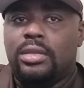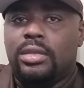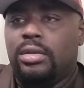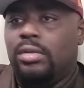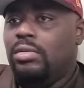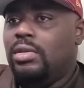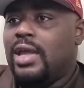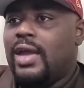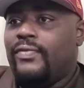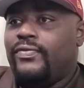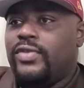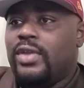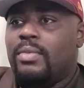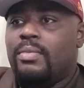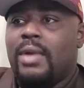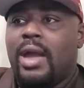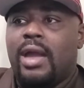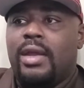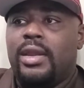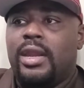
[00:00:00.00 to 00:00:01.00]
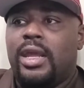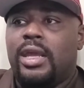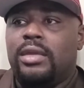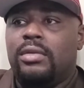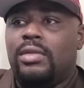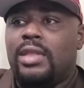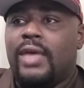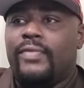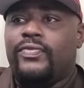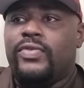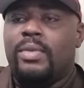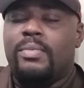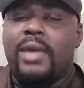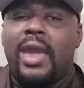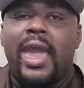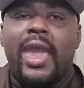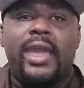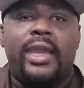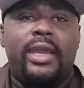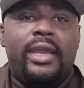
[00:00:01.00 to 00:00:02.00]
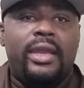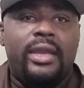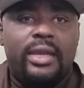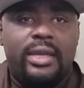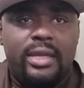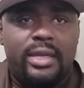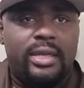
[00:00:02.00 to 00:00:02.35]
You left them out there. You left them hanging.